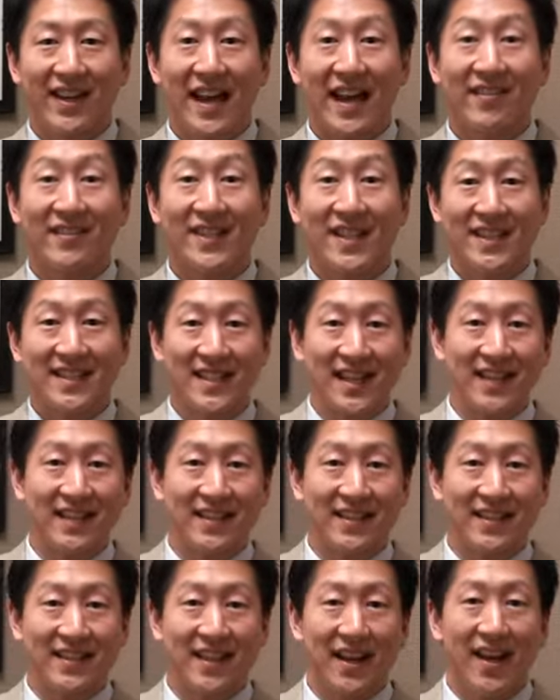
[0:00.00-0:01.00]
have
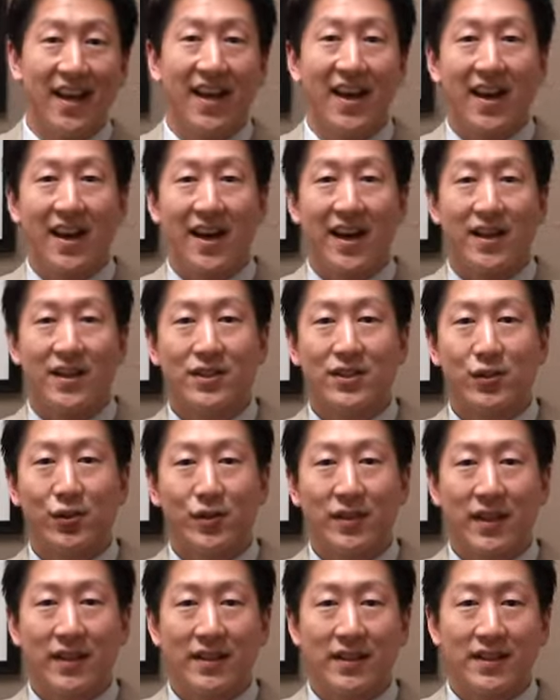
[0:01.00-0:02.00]
descended so
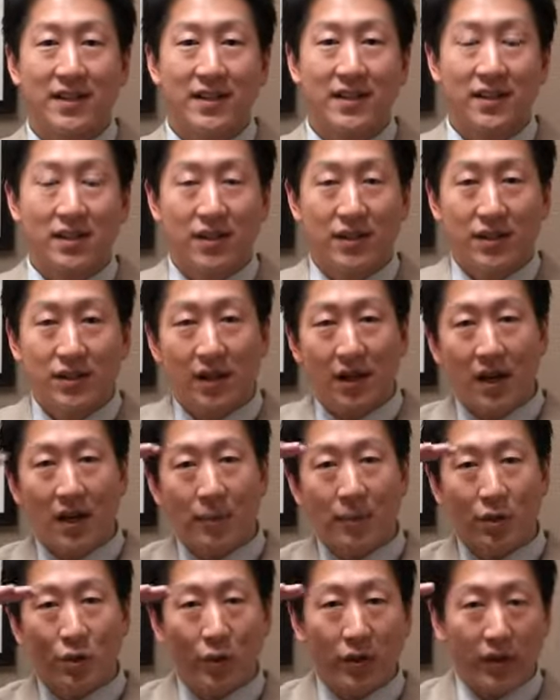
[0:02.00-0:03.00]
that the distance
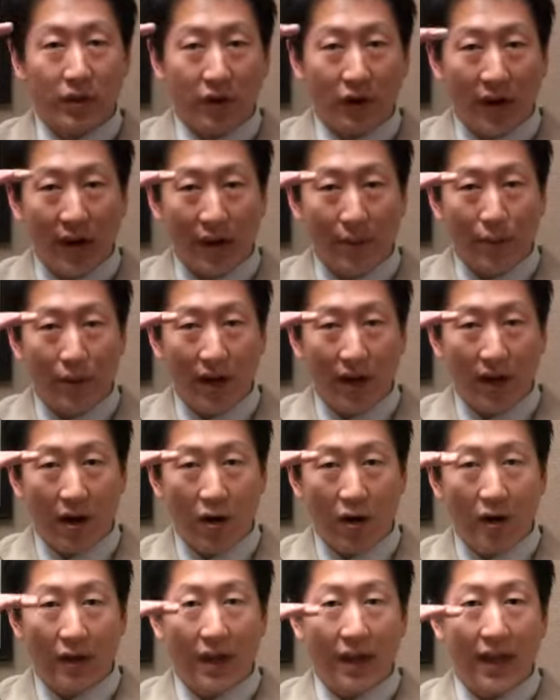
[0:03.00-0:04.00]
between their
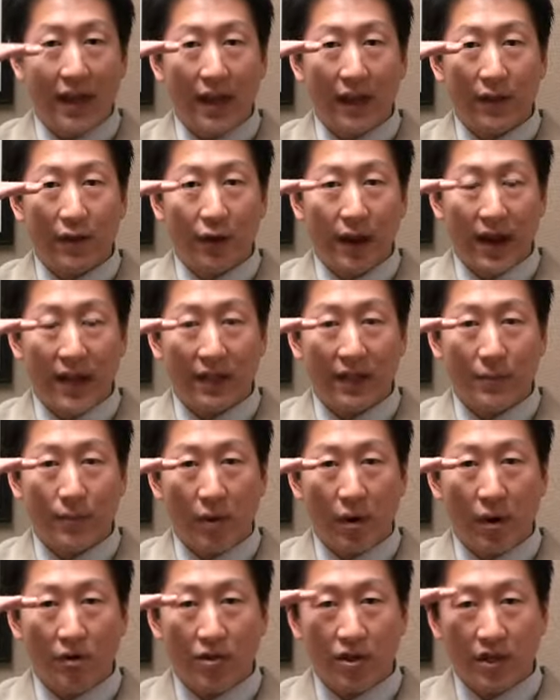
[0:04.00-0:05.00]
eyebrow and their eyelid
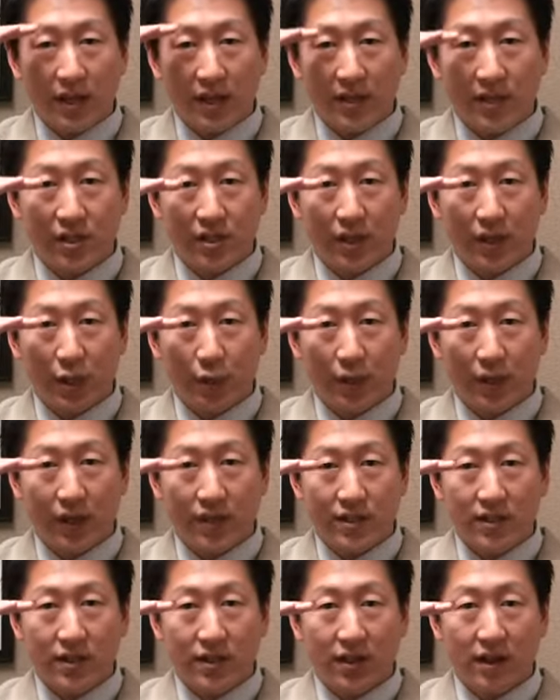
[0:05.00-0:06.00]
margin is
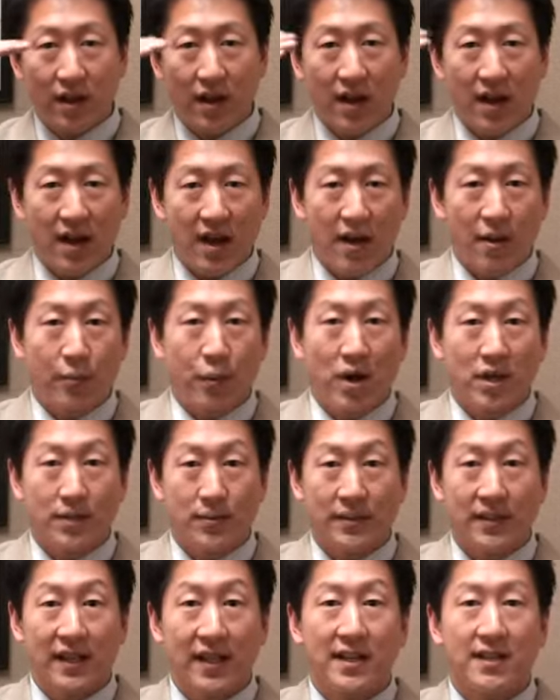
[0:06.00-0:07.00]
decreased
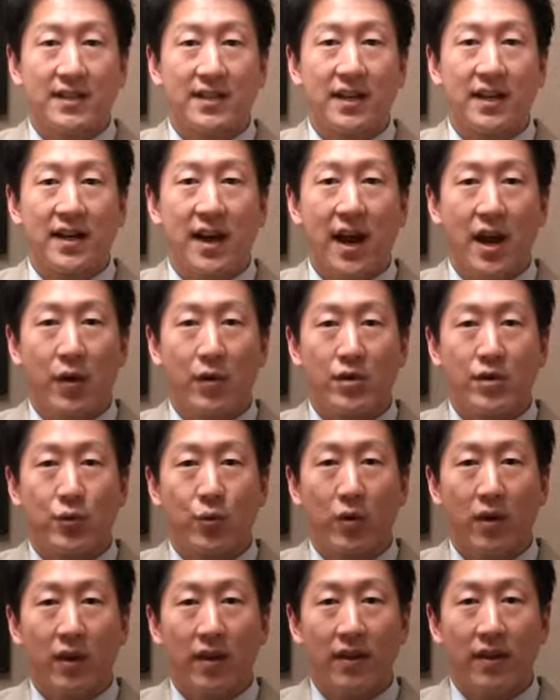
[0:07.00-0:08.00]
approximately less than an iris
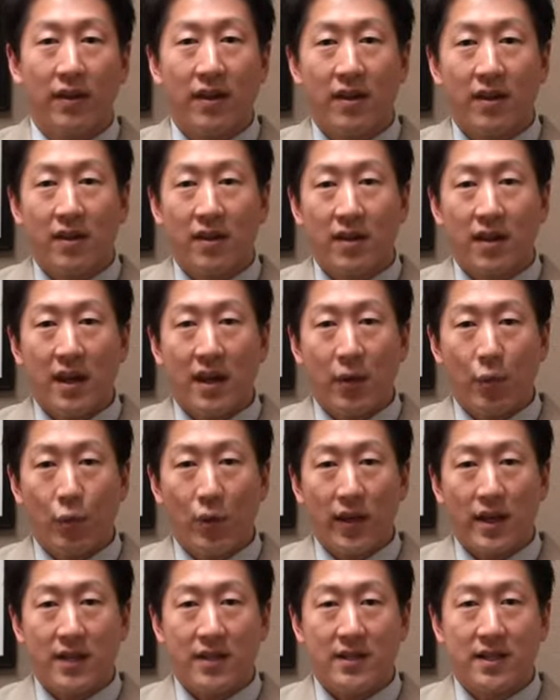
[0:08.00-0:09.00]
width.
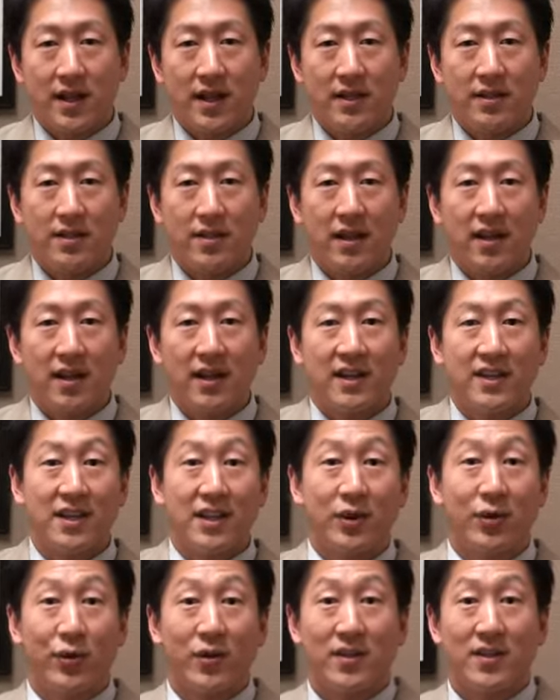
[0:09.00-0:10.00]
When it does
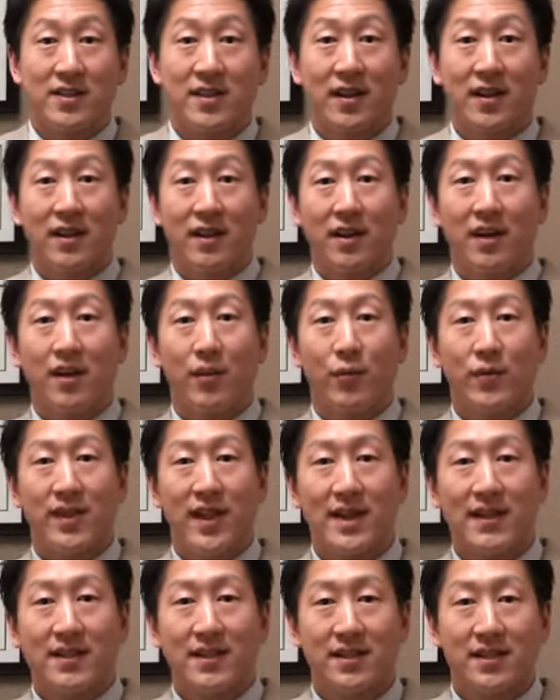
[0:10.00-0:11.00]
decrease uh, when
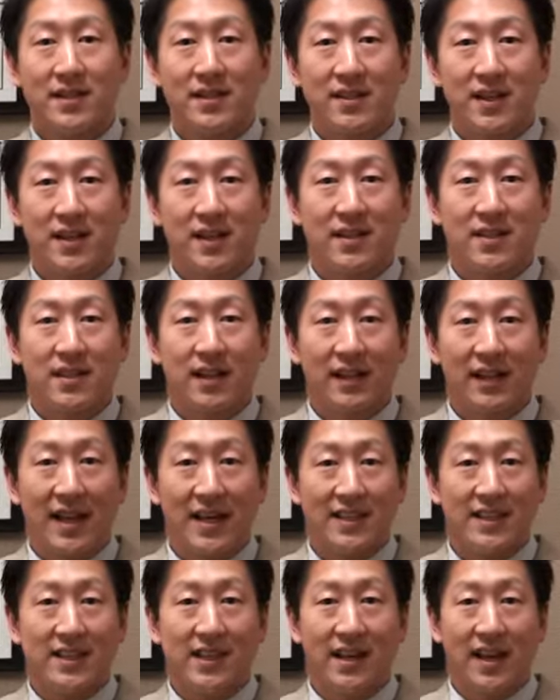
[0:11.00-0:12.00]
that distance is
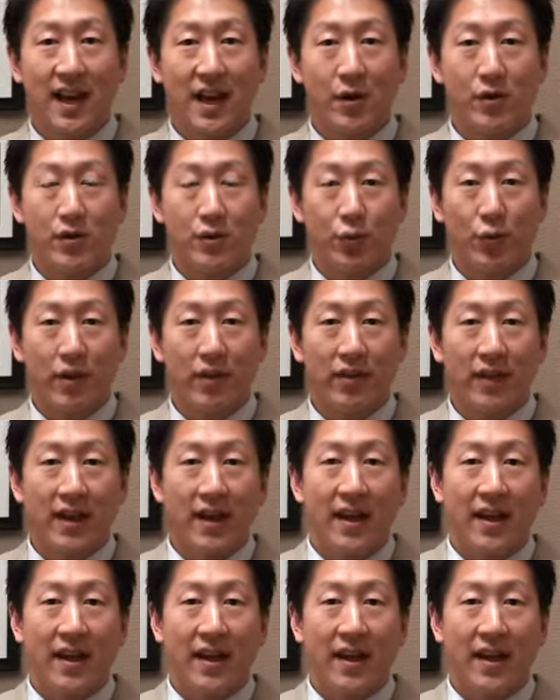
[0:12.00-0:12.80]
less than an iris width,